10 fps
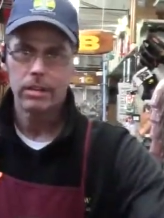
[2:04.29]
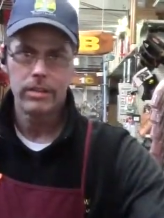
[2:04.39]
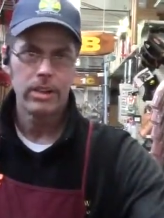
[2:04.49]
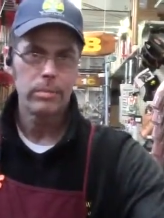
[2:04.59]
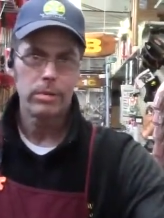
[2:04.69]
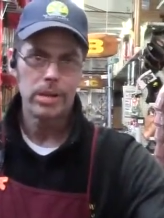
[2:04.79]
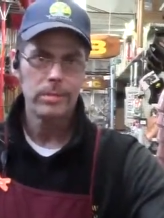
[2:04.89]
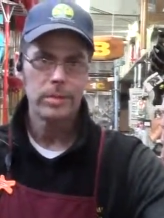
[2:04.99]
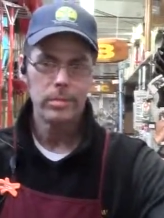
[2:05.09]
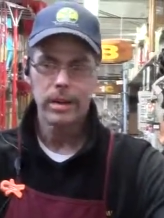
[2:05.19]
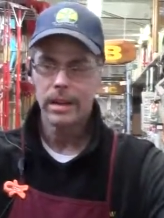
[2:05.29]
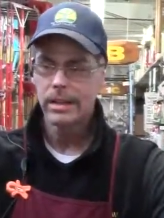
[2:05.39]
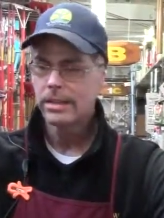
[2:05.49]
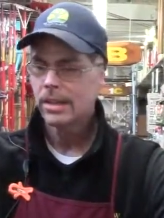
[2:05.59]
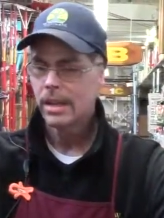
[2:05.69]
They're a very premium
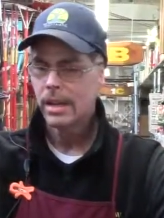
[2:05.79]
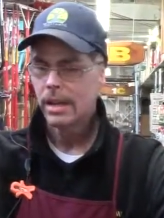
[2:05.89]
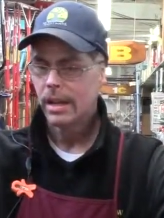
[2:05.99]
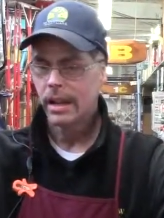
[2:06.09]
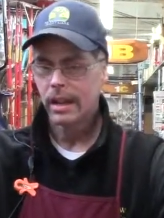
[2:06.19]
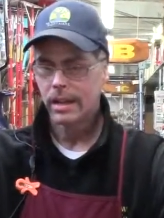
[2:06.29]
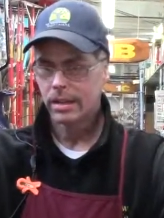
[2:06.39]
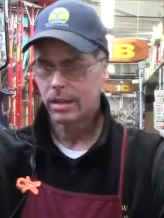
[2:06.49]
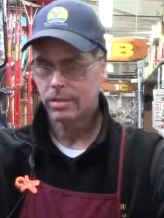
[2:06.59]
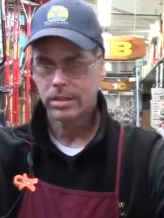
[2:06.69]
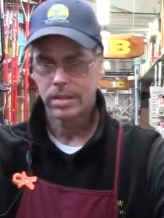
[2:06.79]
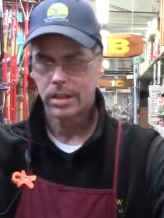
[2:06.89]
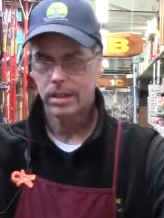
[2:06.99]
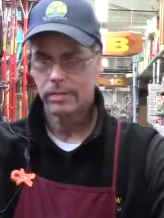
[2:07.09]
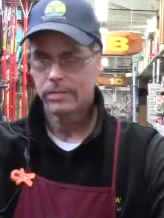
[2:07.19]
brand, and uh, we
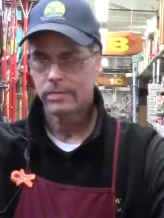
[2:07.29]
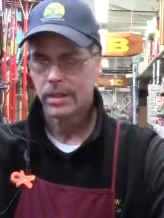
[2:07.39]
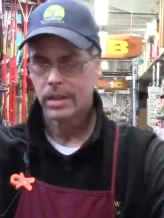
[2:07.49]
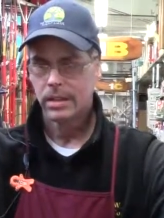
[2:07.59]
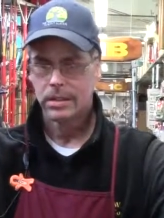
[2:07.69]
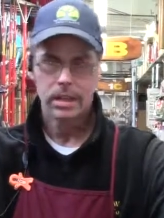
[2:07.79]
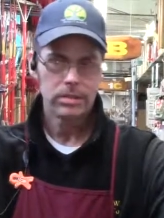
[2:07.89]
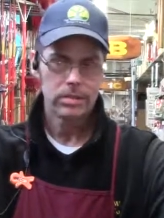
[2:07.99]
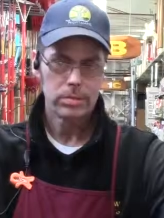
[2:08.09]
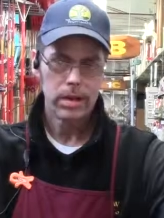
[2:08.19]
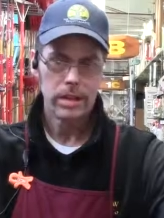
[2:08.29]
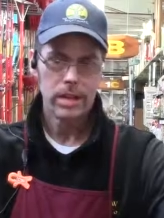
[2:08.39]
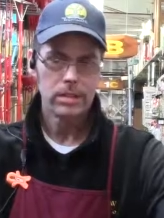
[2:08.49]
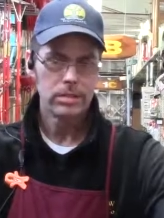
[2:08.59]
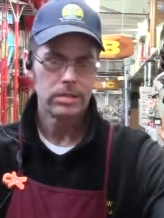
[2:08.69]
sell dozens,
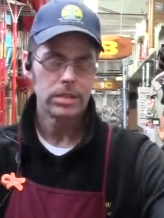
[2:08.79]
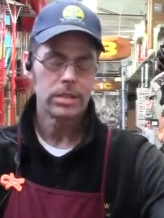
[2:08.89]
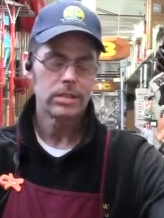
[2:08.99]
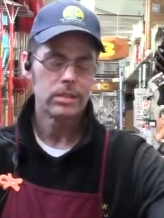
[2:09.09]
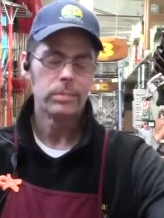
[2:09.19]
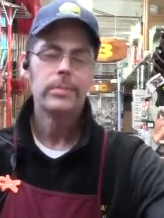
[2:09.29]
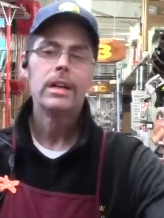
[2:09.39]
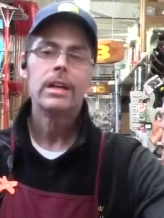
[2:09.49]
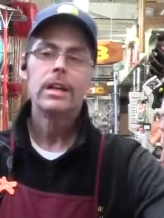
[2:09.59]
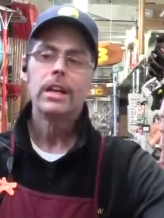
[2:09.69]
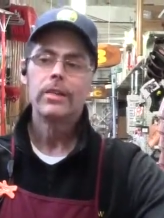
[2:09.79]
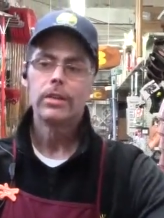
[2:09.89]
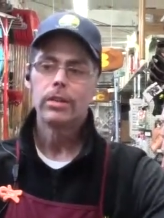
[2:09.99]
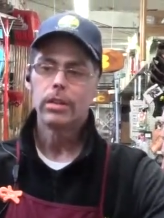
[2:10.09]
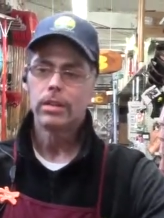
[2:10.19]
probably hundreds a year. So
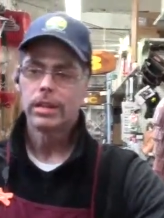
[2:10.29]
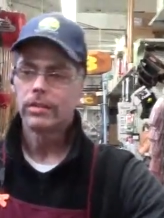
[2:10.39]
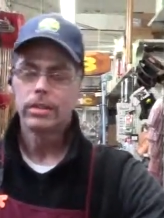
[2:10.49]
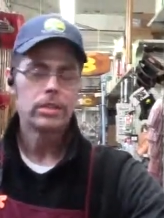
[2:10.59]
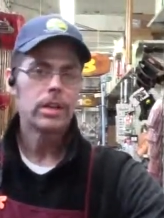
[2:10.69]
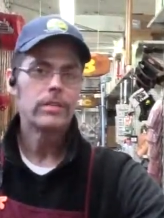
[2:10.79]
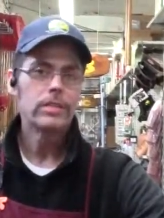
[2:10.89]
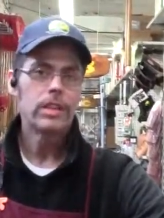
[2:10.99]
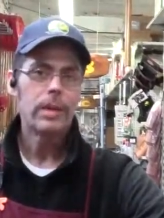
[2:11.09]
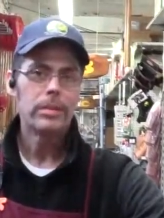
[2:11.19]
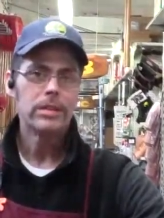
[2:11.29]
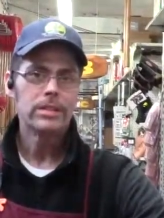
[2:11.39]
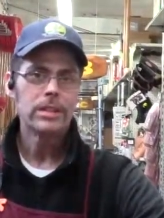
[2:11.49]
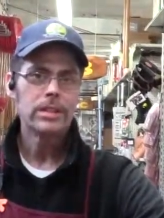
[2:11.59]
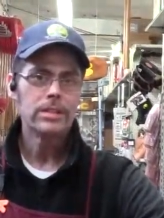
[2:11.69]
if you are looking for a shovel, stop in
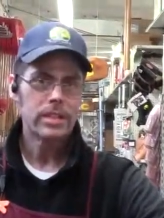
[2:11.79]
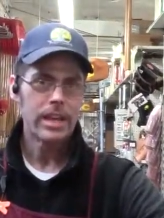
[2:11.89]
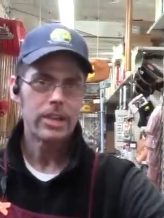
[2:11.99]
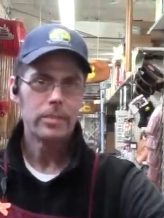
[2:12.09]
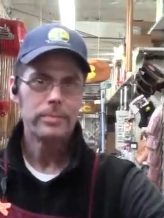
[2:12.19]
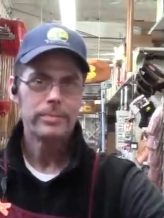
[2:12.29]
and see us. Thank you.